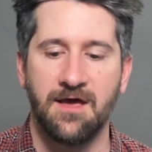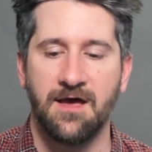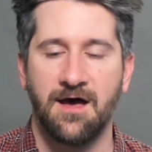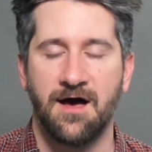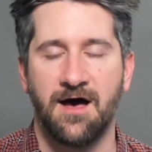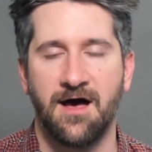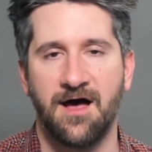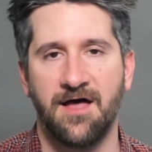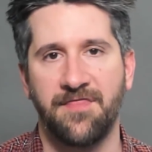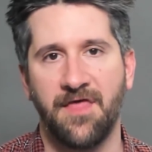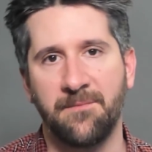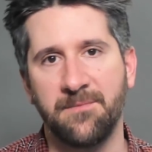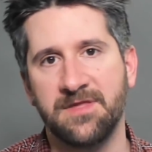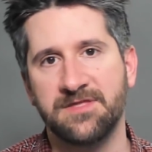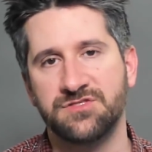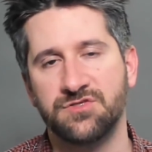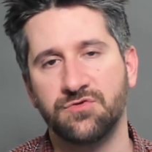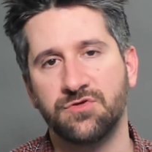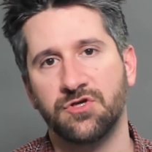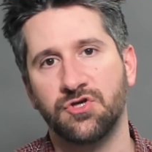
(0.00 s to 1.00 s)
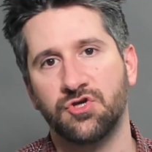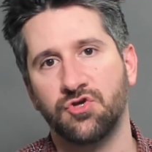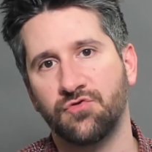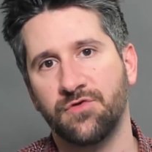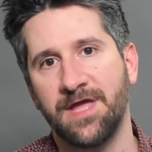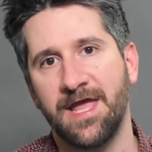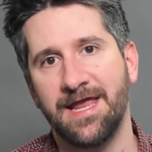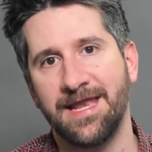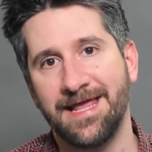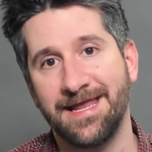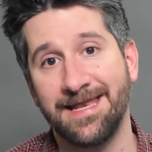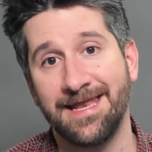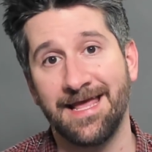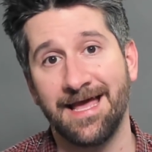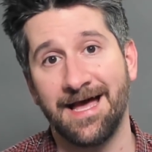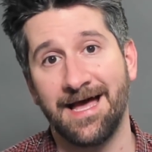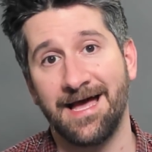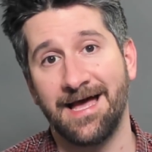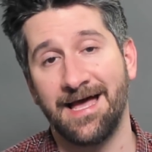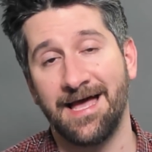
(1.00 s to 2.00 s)
Uh, that means you can create an
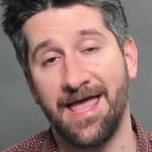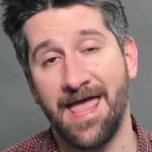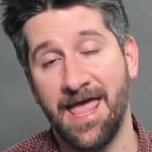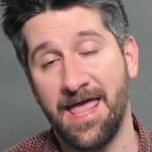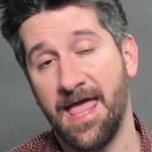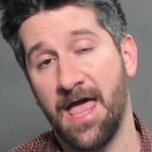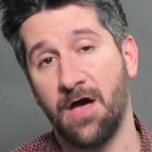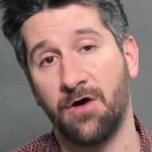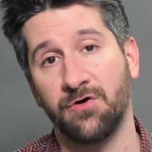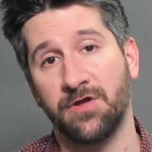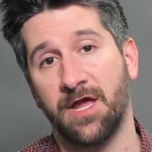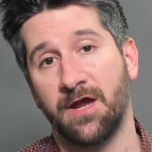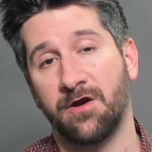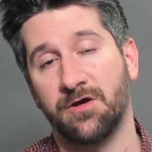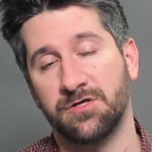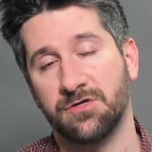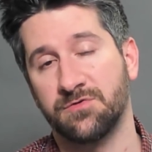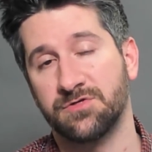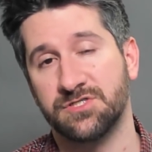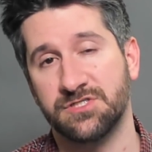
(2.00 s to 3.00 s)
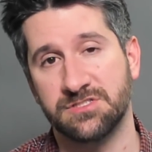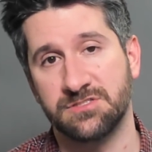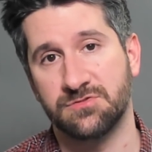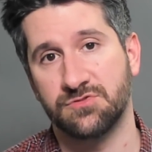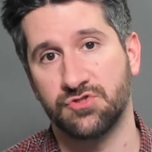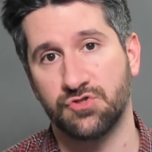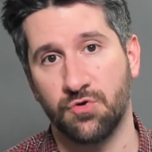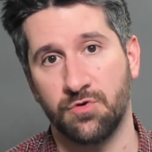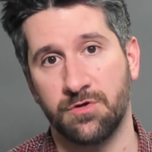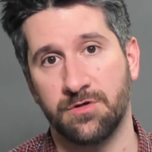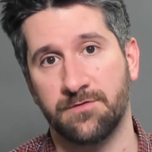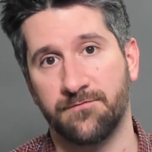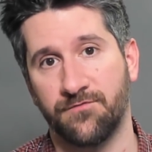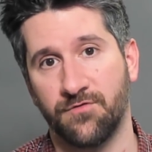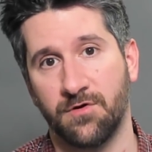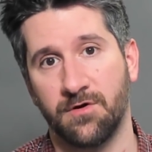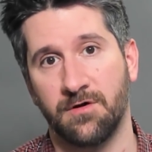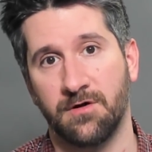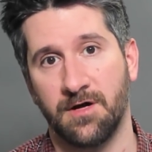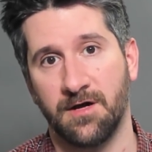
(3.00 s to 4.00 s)
uh, AL character, which is short
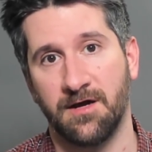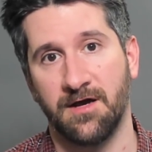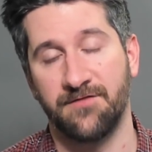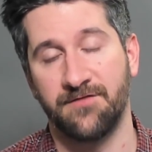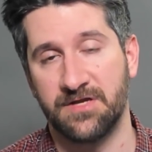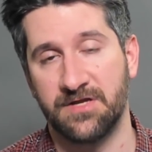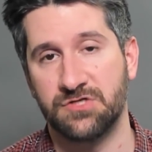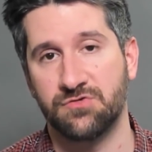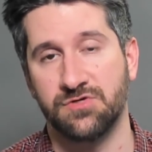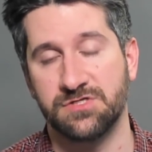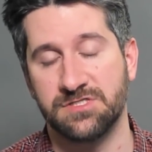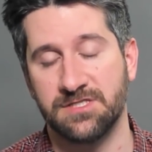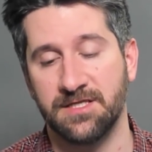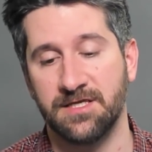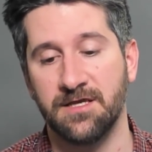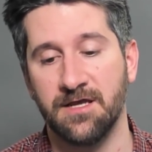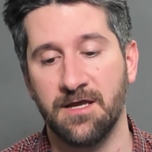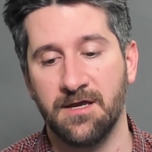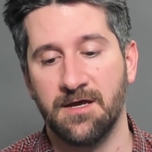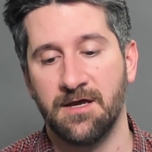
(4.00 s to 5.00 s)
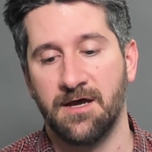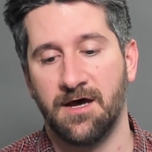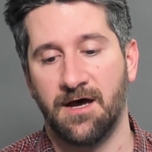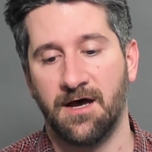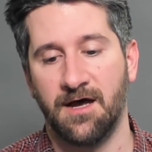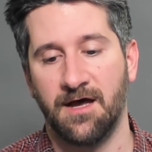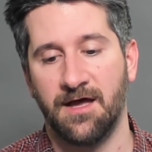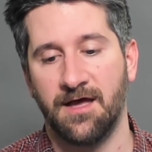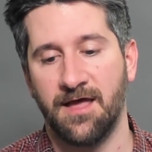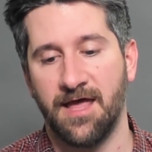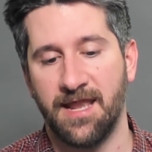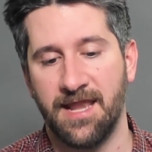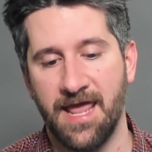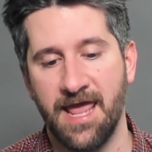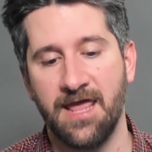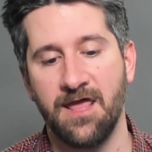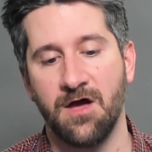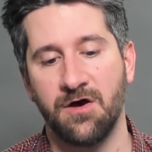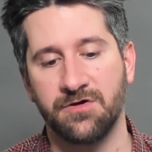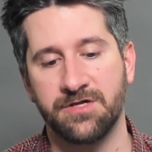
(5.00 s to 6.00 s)
for uh, Adventurers League, uh, an
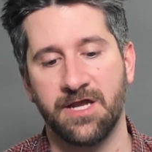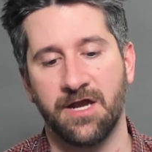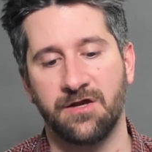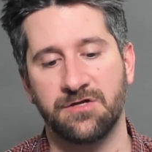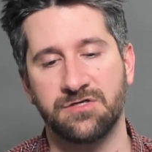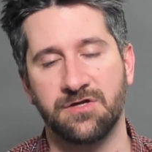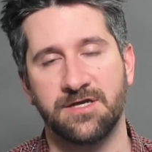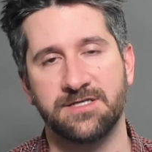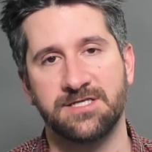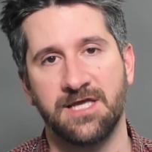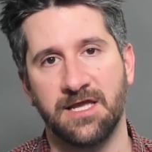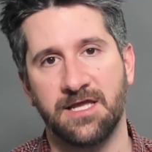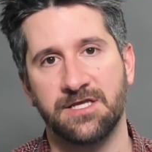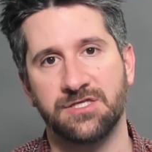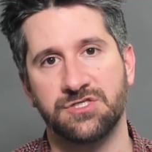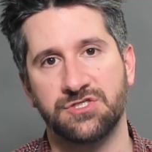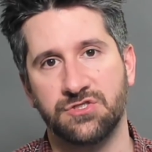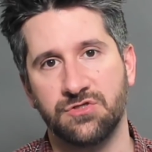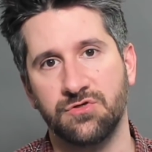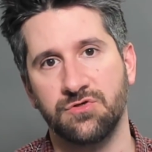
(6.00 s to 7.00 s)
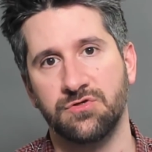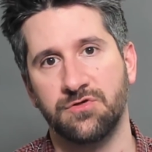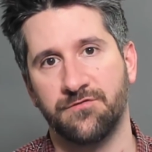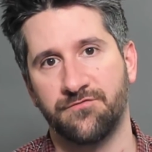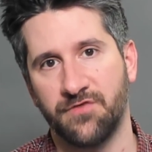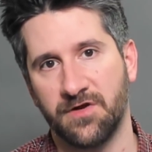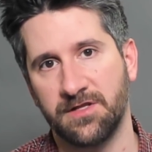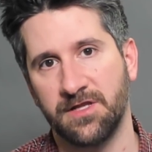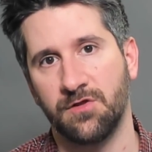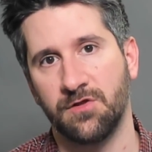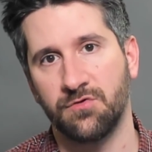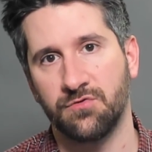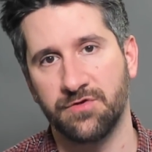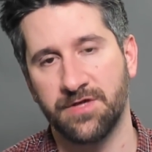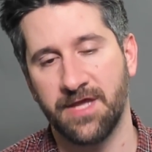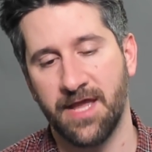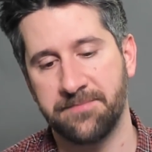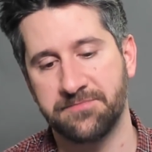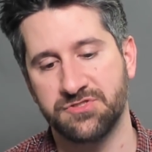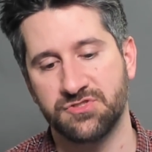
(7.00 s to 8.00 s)
AL character and take it to your friendly local
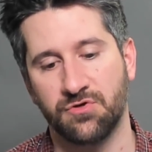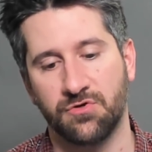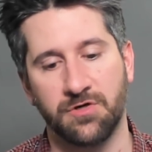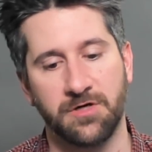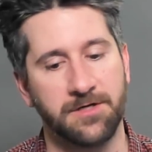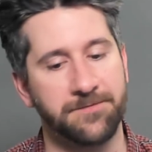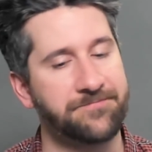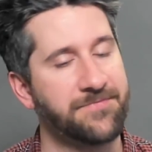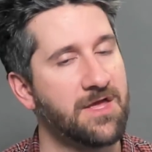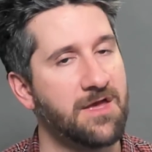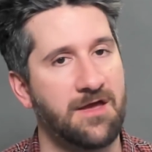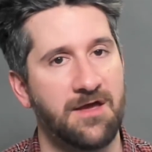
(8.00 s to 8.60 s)
game store,